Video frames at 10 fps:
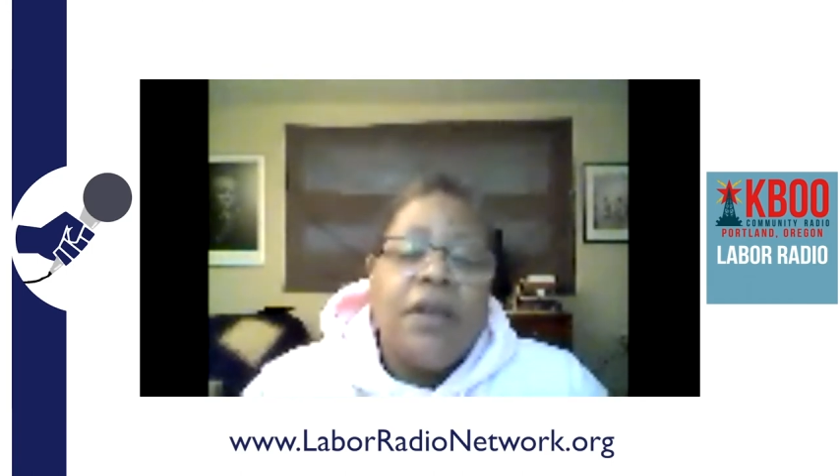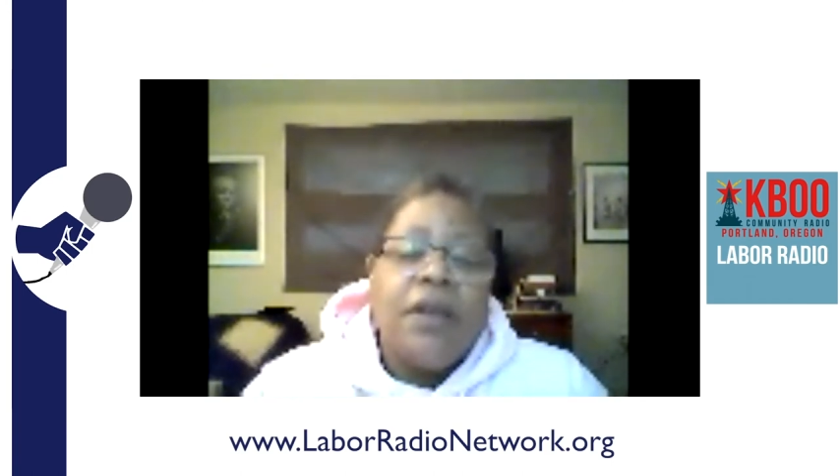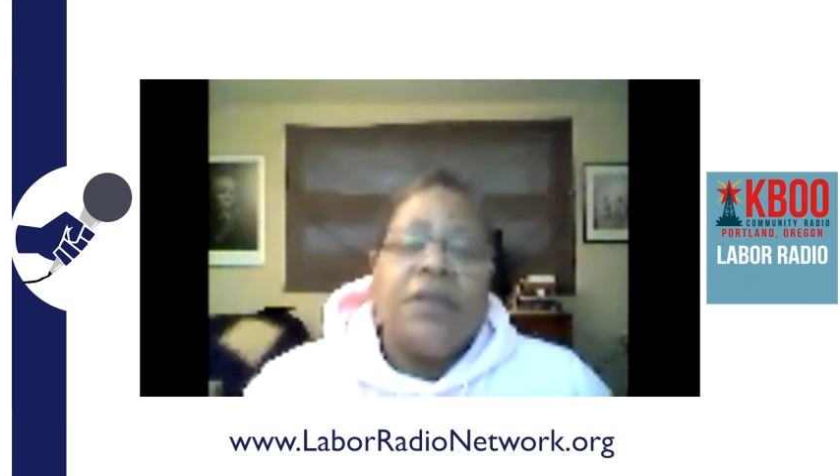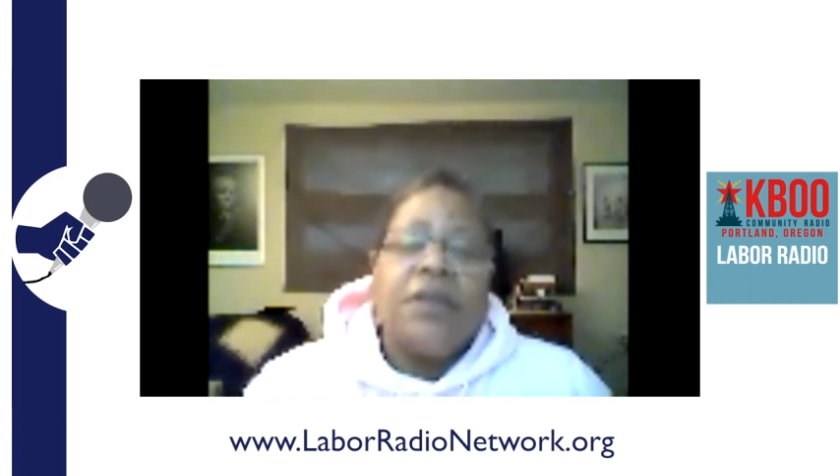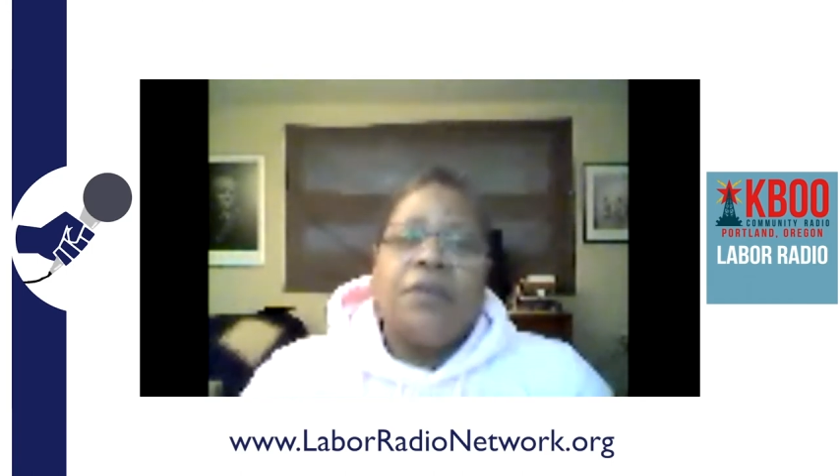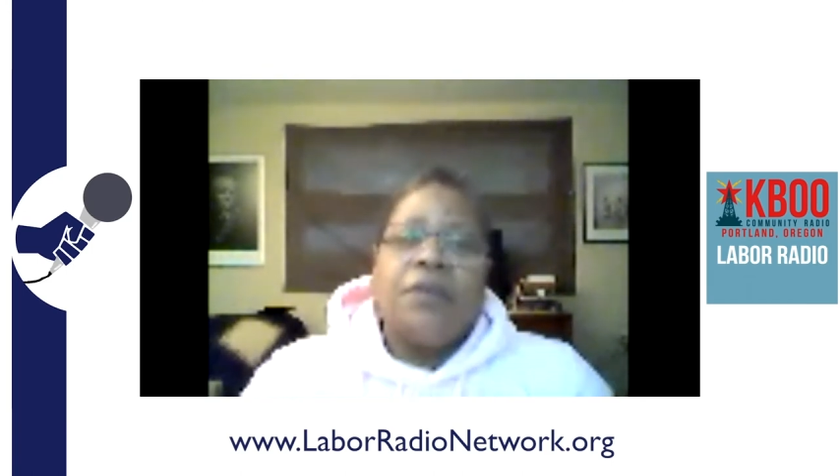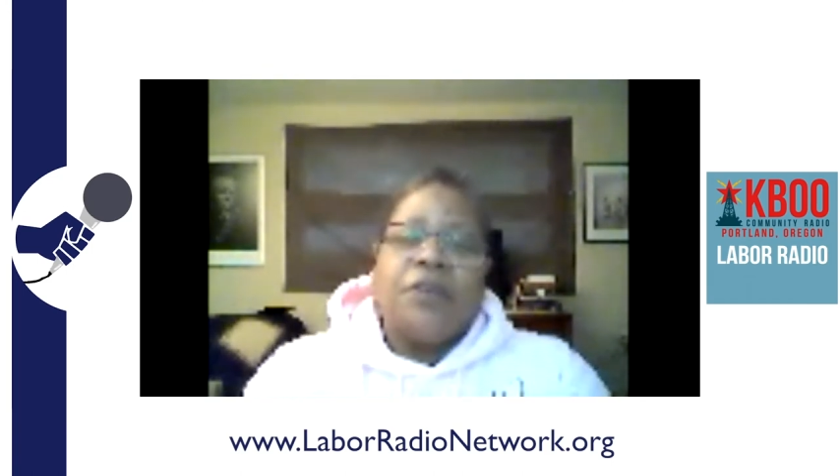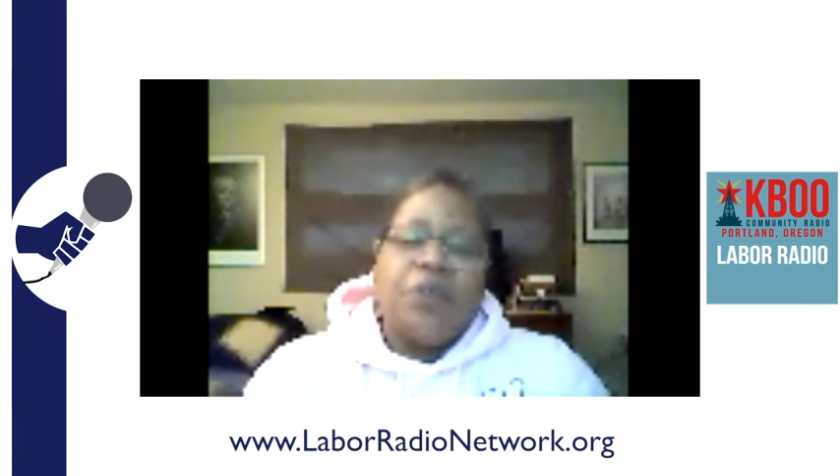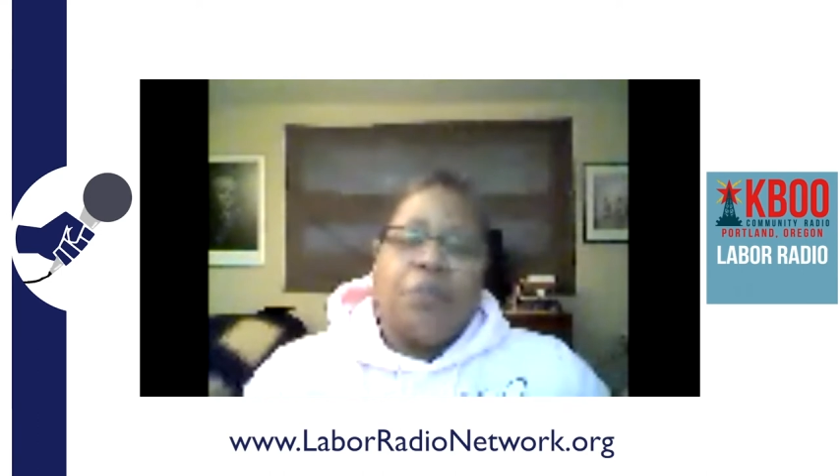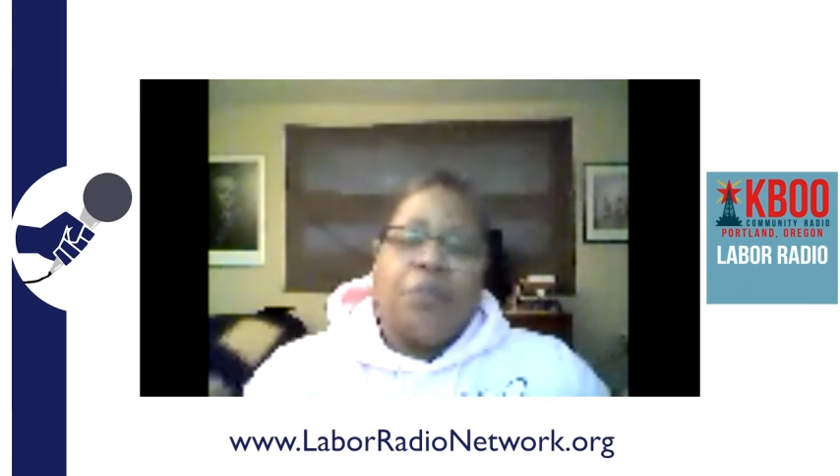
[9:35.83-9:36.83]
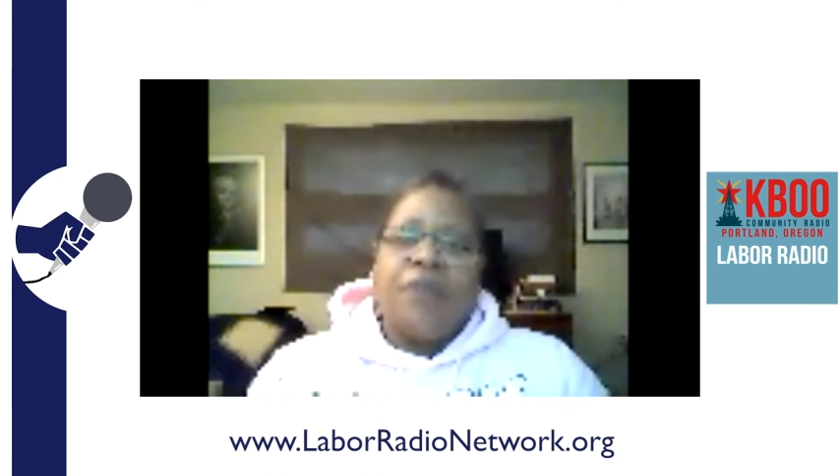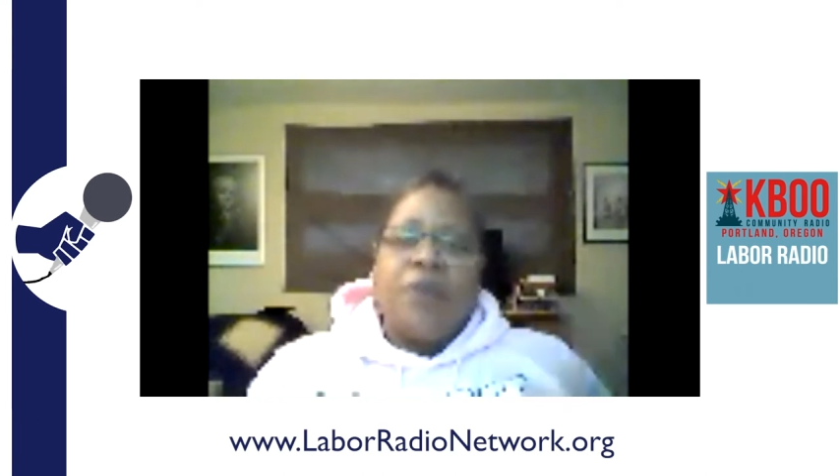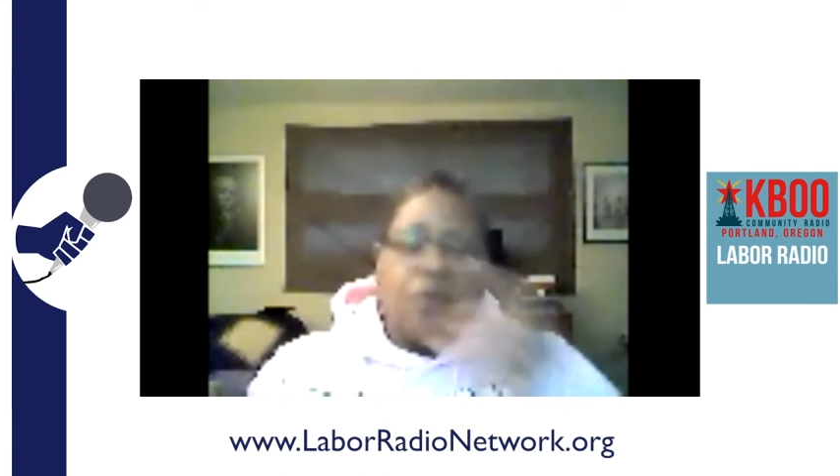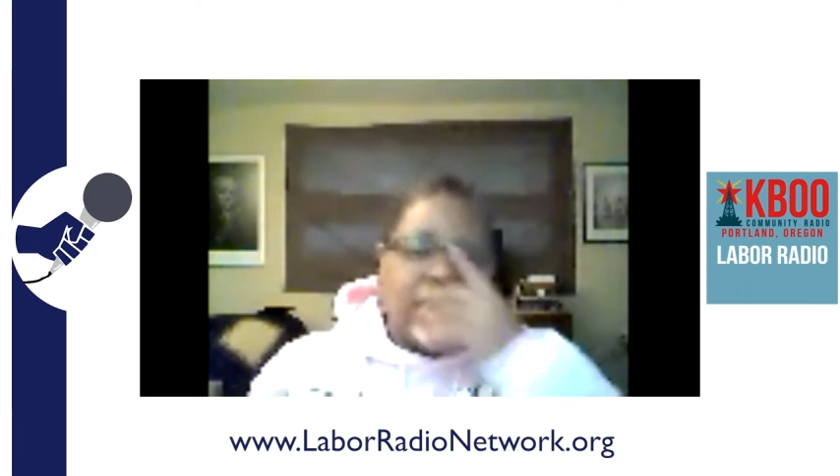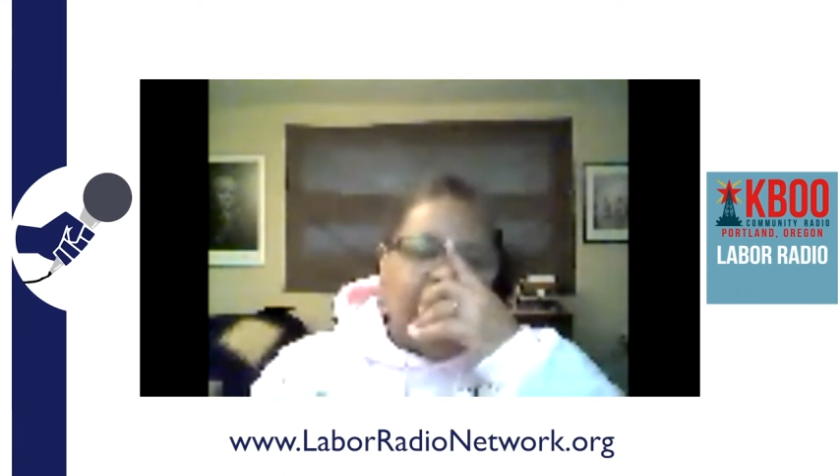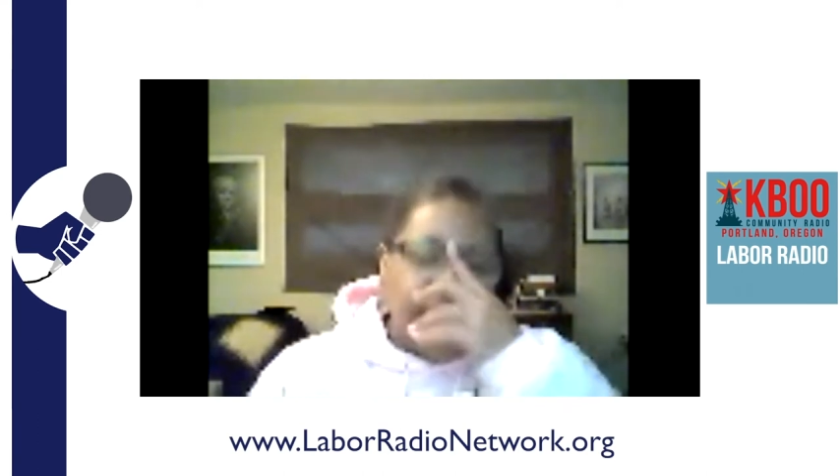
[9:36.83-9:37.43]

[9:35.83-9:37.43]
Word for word: to, to bring folks in